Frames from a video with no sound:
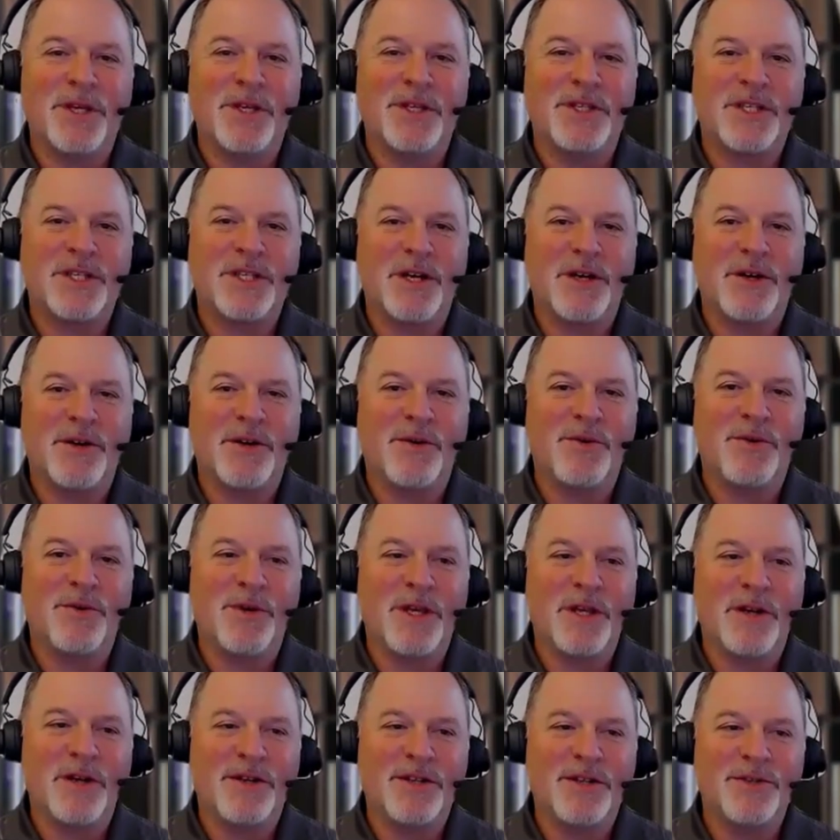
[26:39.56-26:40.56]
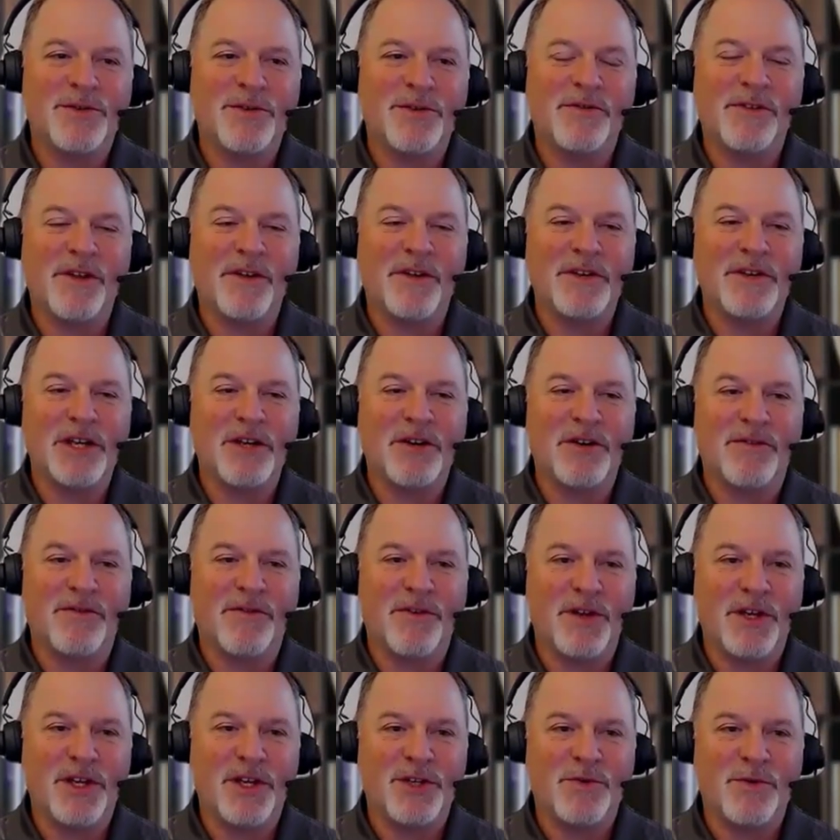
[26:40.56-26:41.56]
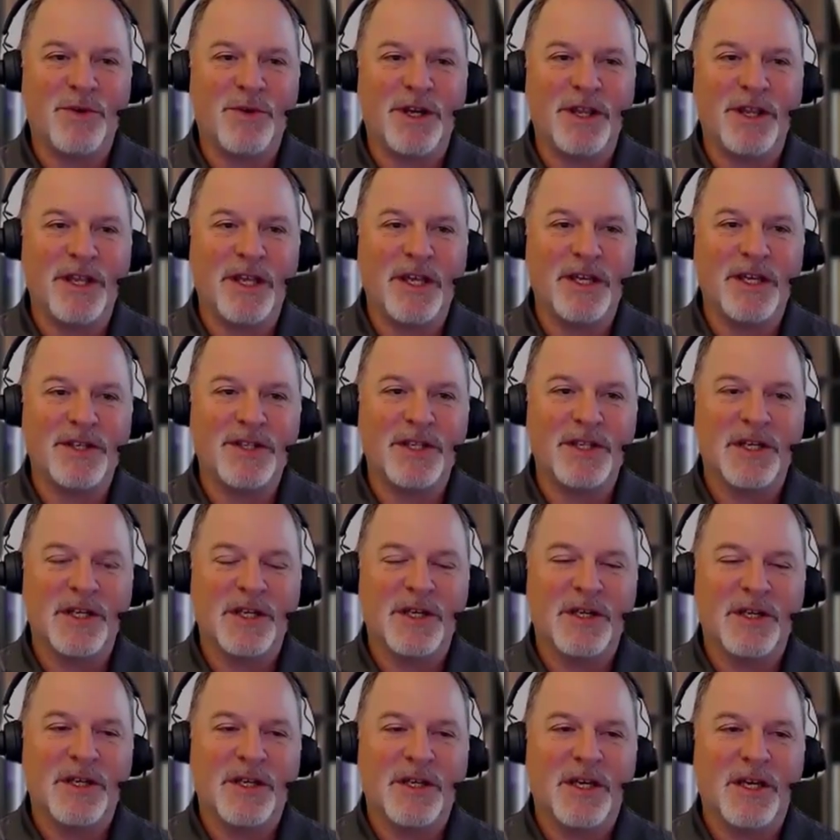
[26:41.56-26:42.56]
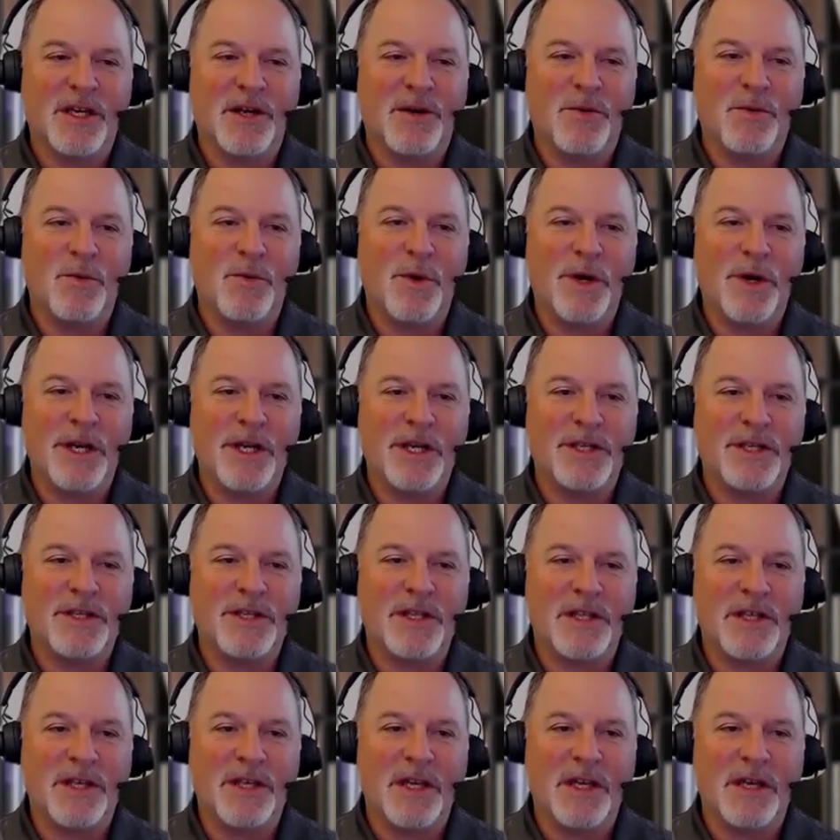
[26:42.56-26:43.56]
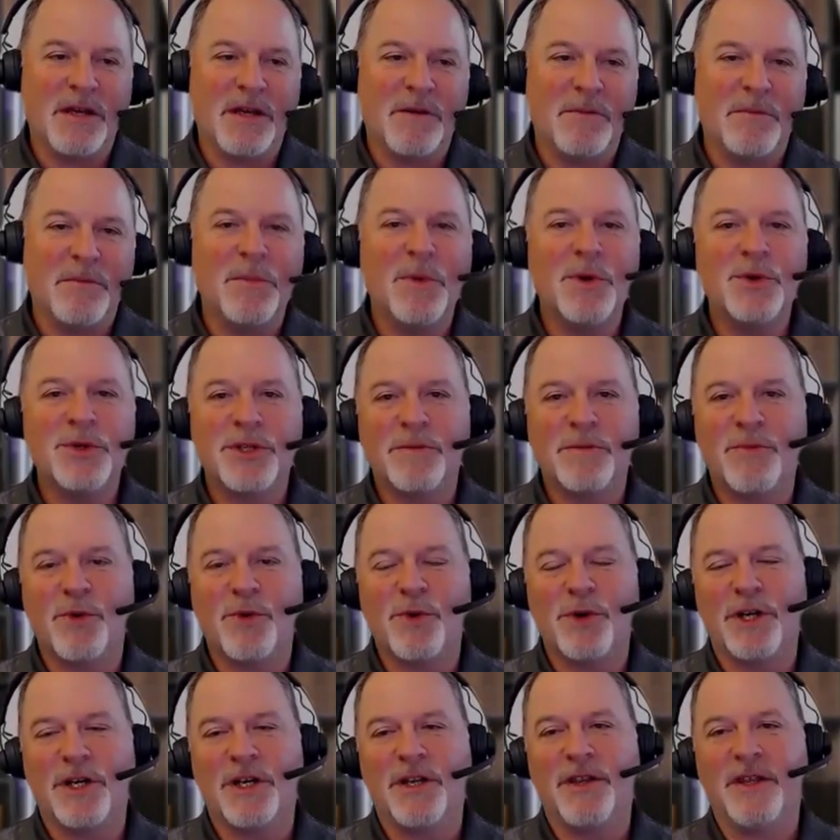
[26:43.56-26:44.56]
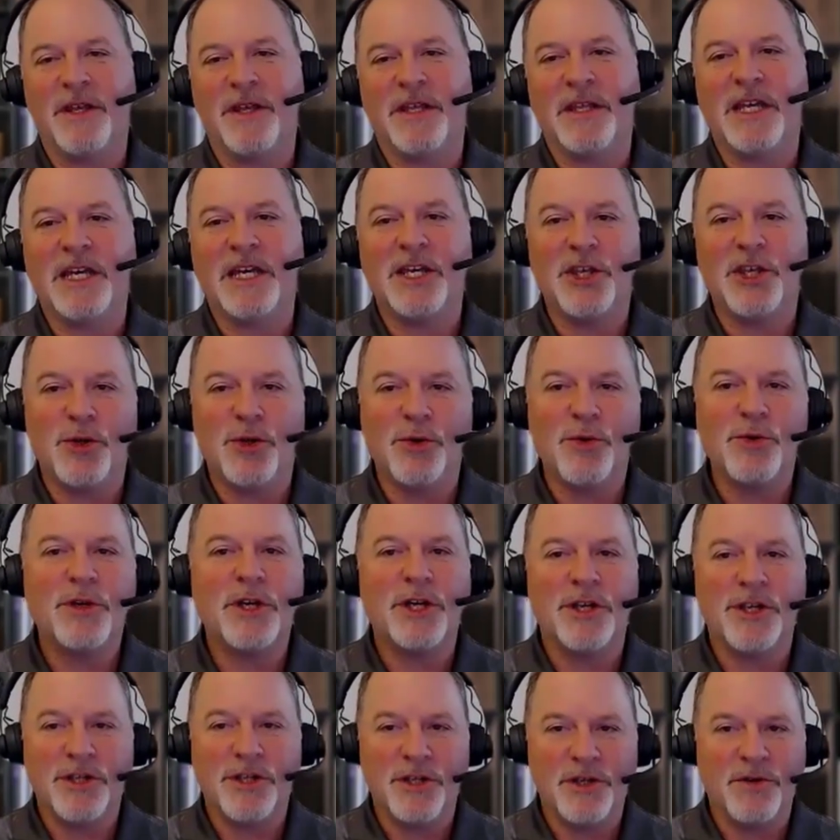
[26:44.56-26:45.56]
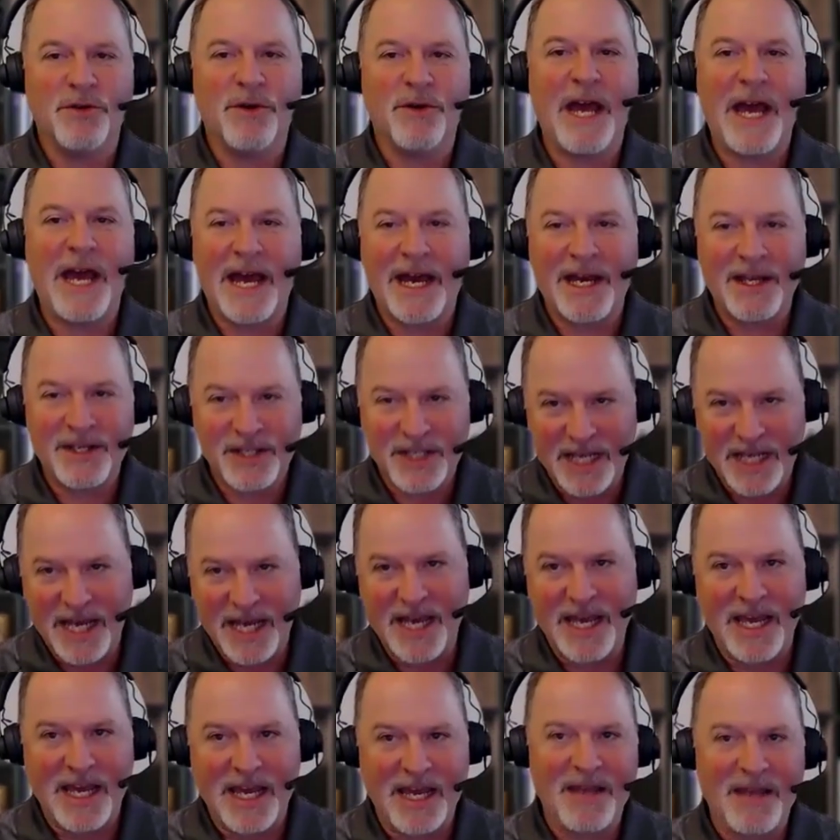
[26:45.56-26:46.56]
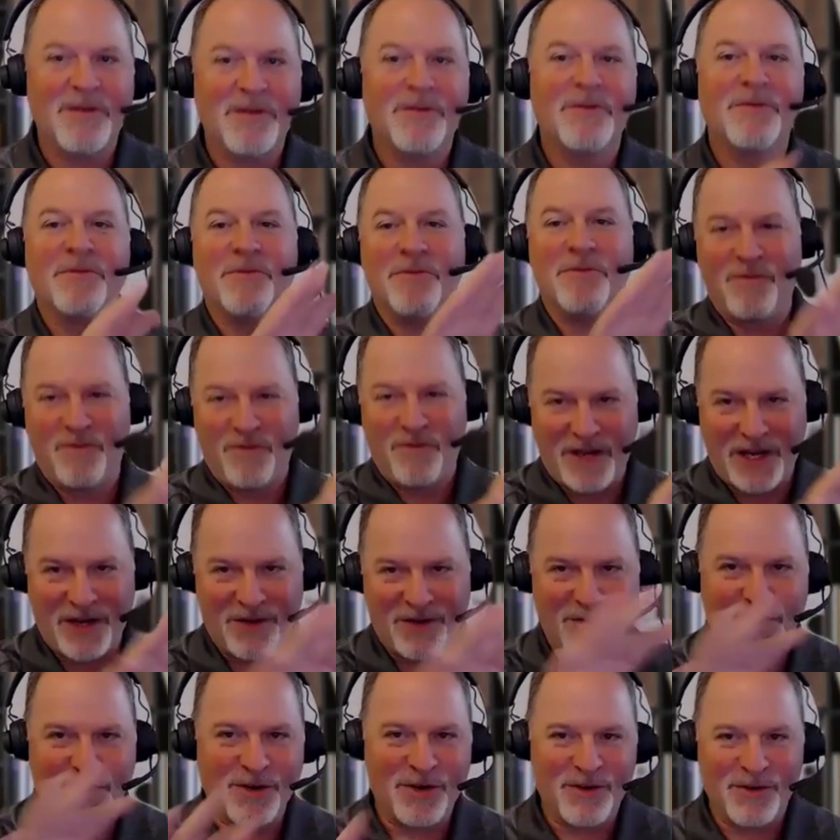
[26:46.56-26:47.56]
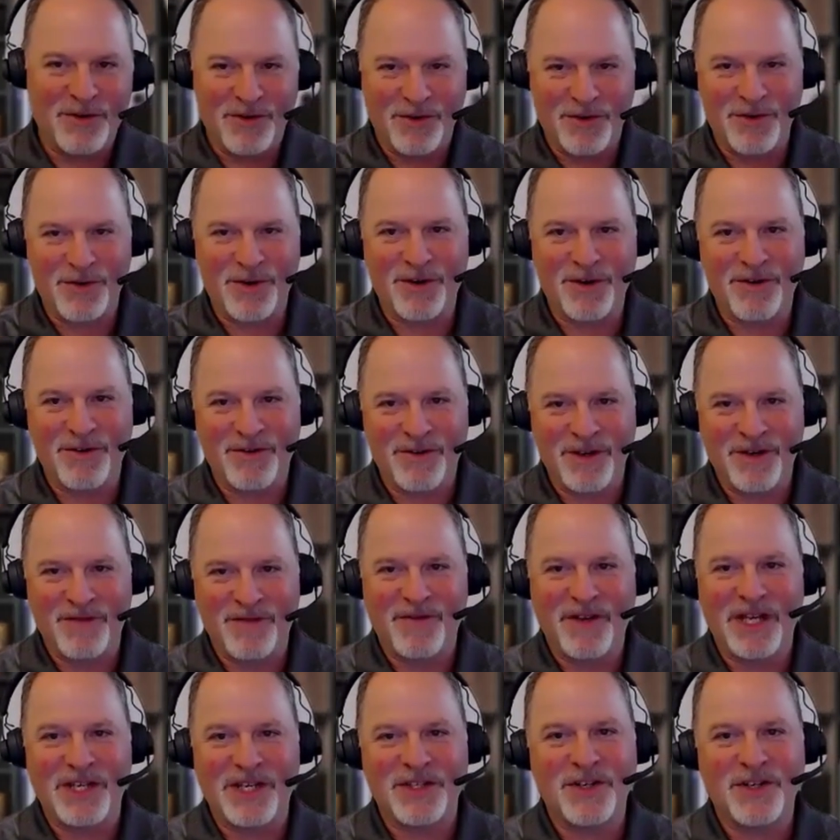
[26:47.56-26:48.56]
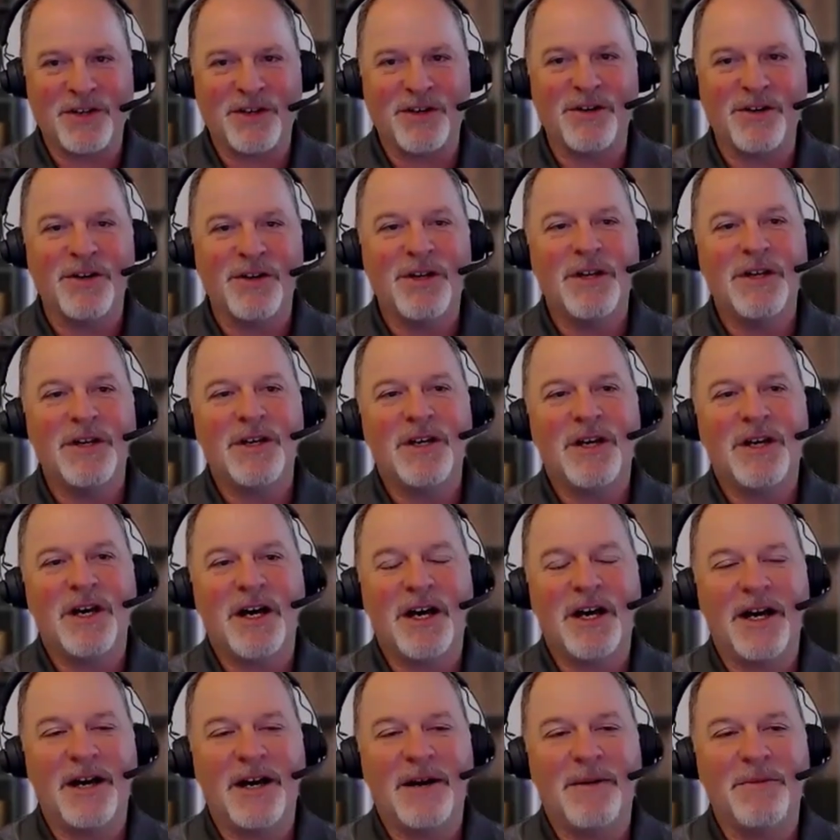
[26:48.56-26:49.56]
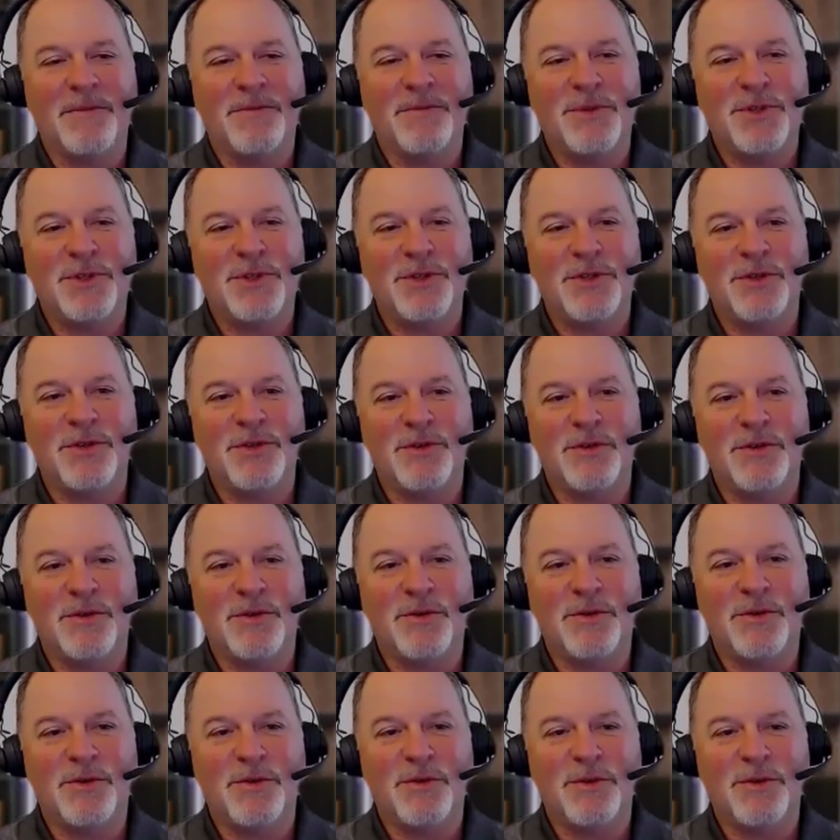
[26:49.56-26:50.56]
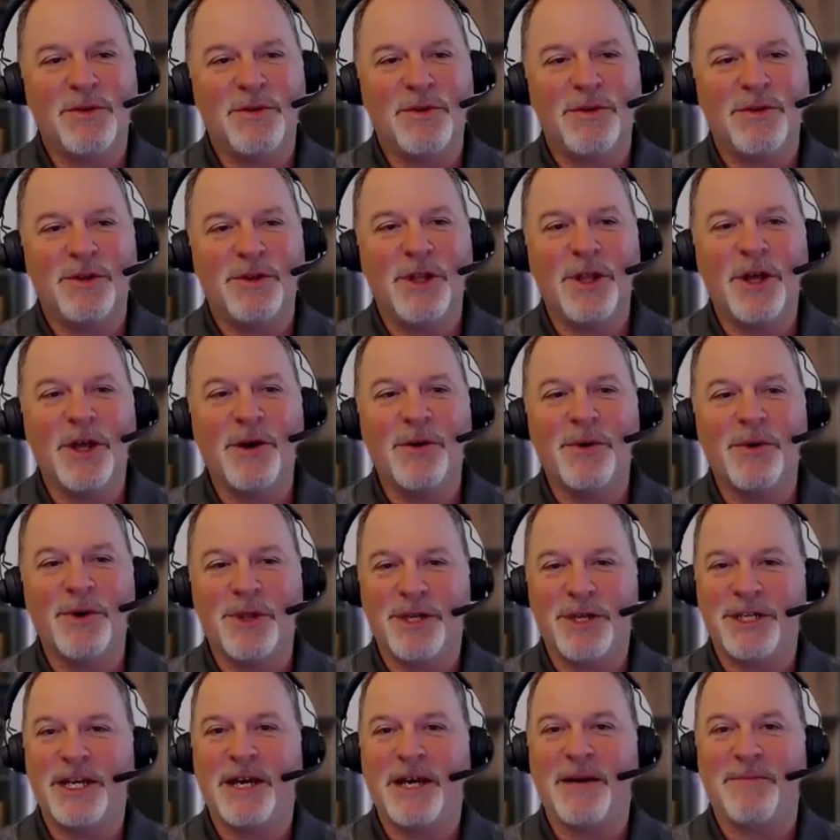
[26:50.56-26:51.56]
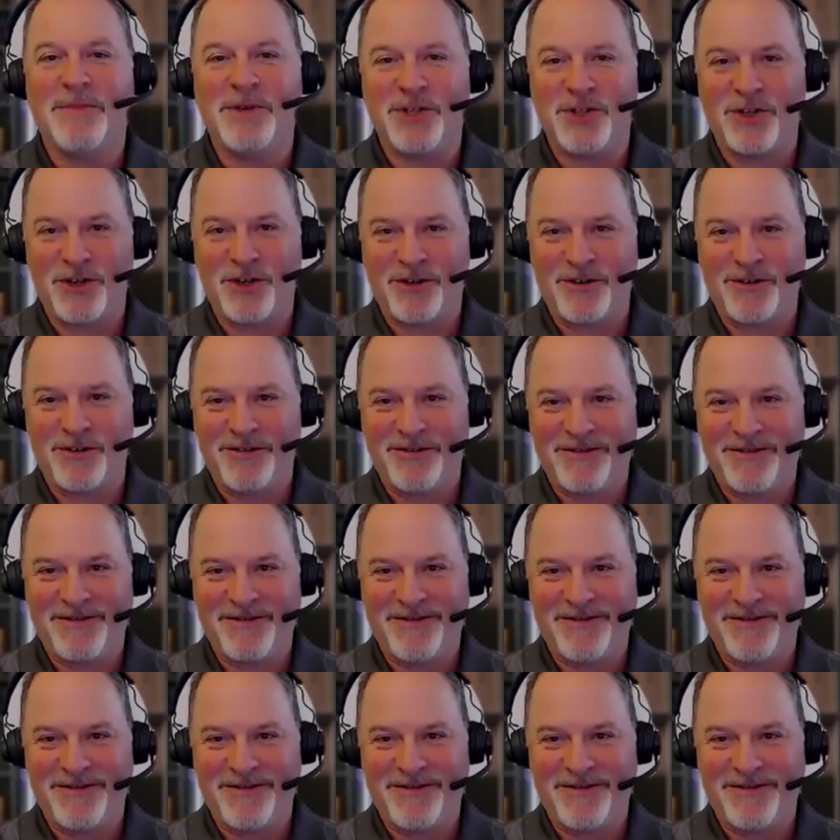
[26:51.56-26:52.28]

So I'd sort of love to hear for each one of these. What is the most important thing that you can do as a founder or investor to lower the temperature?